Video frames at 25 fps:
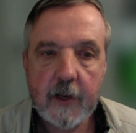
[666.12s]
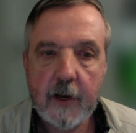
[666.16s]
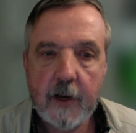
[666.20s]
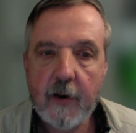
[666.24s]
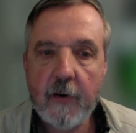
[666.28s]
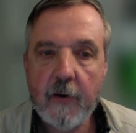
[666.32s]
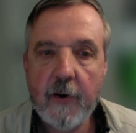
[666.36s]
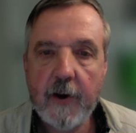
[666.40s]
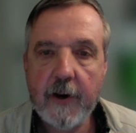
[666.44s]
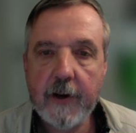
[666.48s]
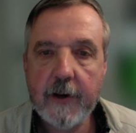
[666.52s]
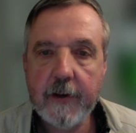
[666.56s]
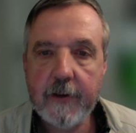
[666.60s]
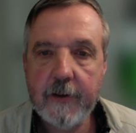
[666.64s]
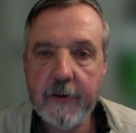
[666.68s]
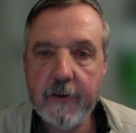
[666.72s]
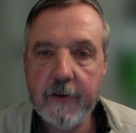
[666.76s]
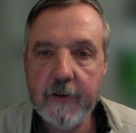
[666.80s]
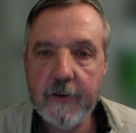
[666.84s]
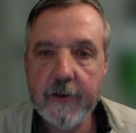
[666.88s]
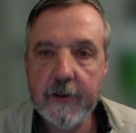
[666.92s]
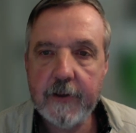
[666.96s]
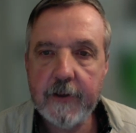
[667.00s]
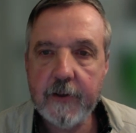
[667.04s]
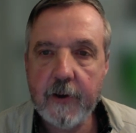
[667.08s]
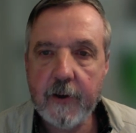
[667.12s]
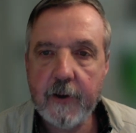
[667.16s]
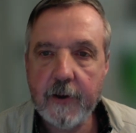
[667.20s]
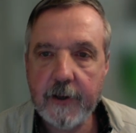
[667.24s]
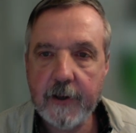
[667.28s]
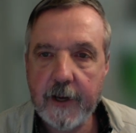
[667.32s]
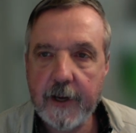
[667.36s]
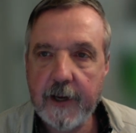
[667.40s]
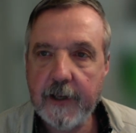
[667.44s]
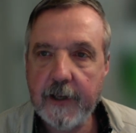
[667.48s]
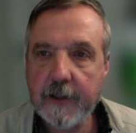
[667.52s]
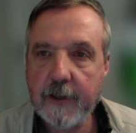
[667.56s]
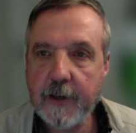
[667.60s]
Oh, I could do this all
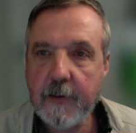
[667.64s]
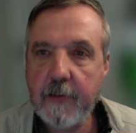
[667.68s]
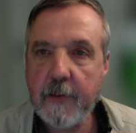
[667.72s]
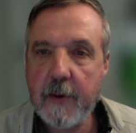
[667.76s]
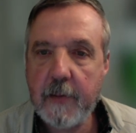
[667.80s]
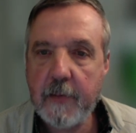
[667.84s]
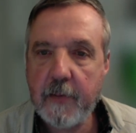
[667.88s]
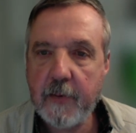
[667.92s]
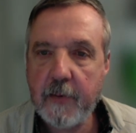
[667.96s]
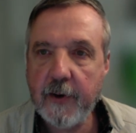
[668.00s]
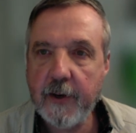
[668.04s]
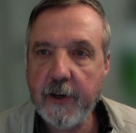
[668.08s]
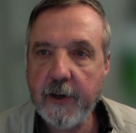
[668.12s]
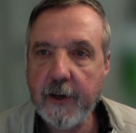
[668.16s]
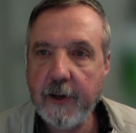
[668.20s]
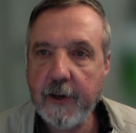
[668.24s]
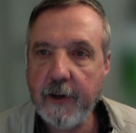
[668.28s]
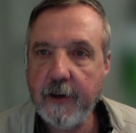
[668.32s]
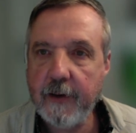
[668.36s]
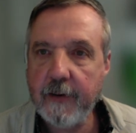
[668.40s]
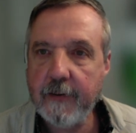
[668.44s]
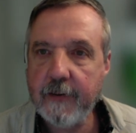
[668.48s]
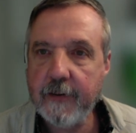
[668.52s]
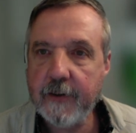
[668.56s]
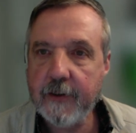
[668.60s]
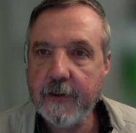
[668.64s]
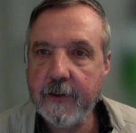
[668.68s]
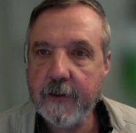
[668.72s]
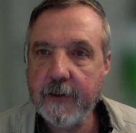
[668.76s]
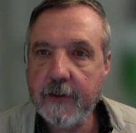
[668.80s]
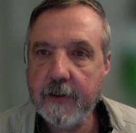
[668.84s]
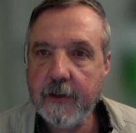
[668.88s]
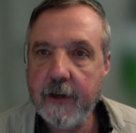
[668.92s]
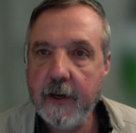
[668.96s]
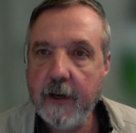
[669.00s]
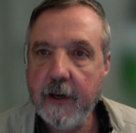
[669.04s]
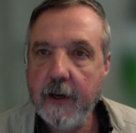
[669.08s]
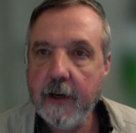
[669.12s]
day. It's going to be pretty close.
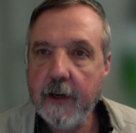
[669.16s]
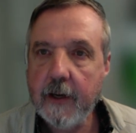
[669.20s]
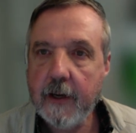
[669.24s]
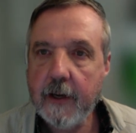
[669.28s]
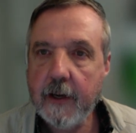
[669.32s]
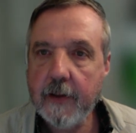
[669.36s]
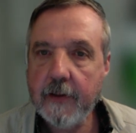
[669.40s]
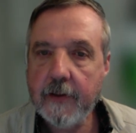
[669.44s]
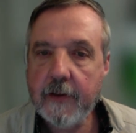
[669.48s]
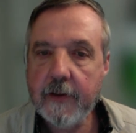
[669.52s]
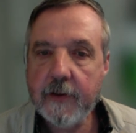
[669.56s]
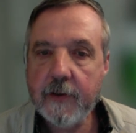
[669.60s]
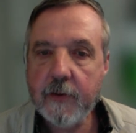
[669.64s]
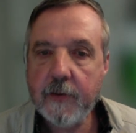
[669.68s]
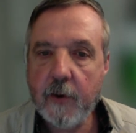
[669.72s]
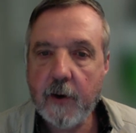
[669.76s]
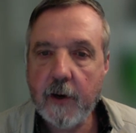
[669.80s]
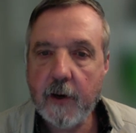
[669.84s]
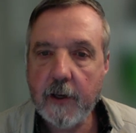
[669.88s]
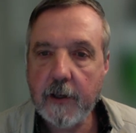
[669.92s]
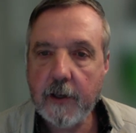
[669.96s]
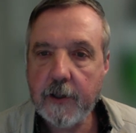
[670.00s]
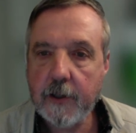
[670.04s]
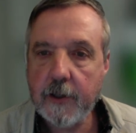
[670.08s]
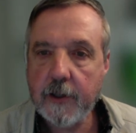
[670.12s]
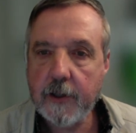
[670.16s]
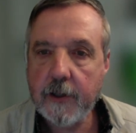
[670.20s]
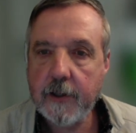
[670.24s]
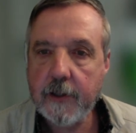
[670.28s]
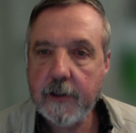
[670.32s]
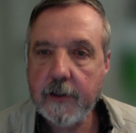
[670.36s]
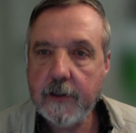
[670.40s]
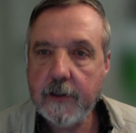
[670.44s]
Get the swatch.